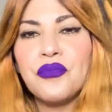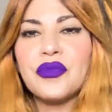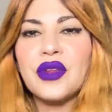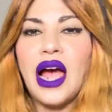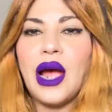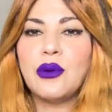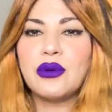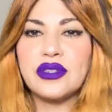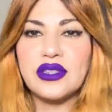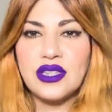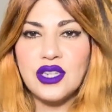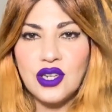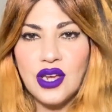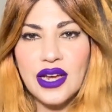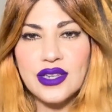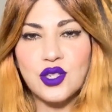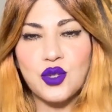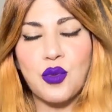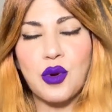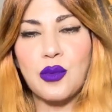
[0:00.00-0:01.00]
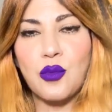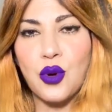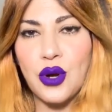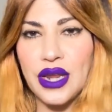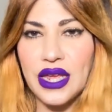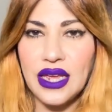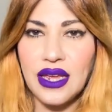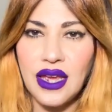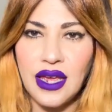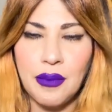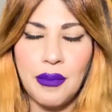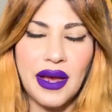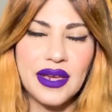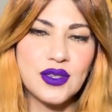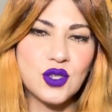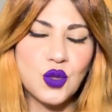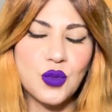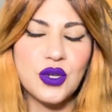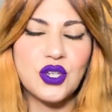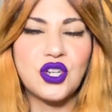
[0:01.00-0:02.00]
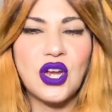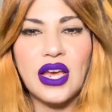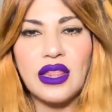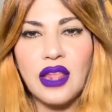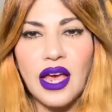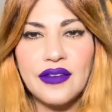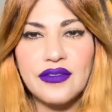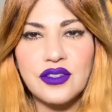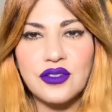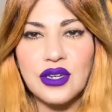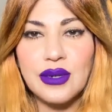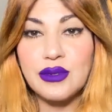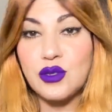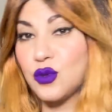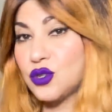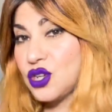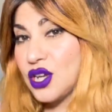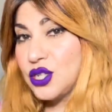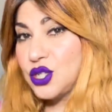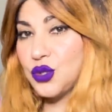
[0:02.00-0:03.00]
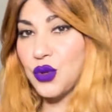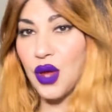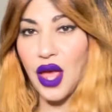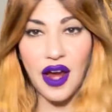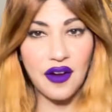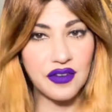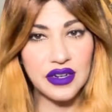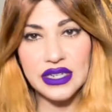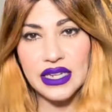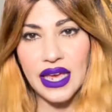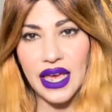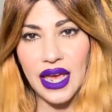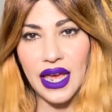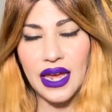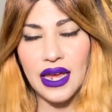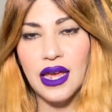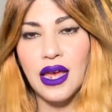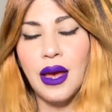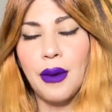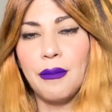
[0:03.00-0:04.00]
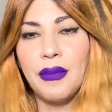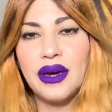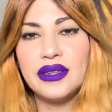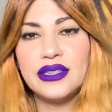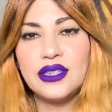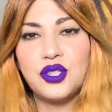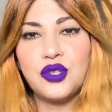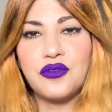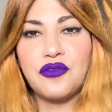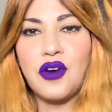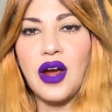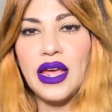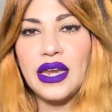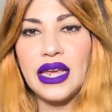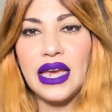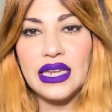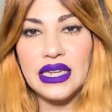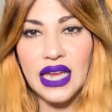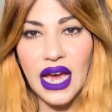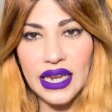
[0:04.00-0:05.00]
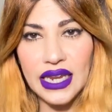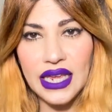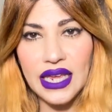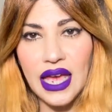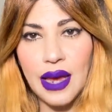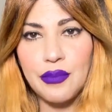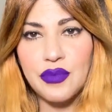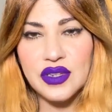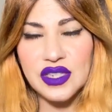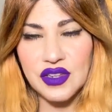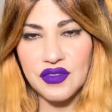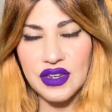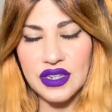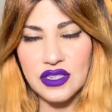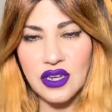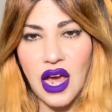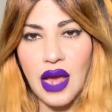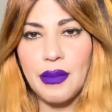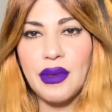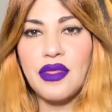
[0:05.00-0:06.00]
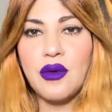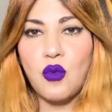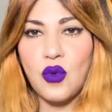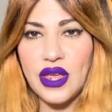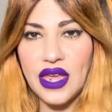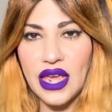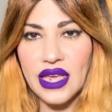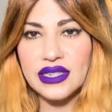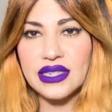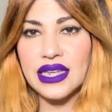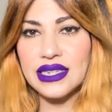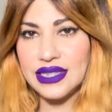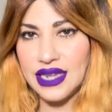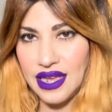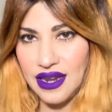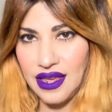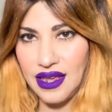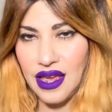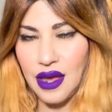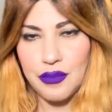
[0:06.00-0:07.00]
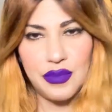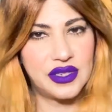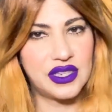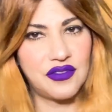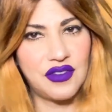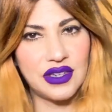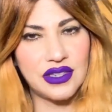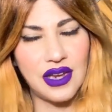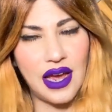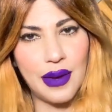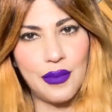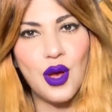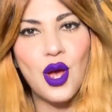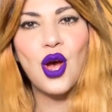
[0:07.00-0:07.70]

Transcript: I will see you guys tomorrow morning in my Super Chat live streams, which I do every day, Monday to Friday at 9 a.m. Pacific time, and the weekends at 10 a.m. Pacific time.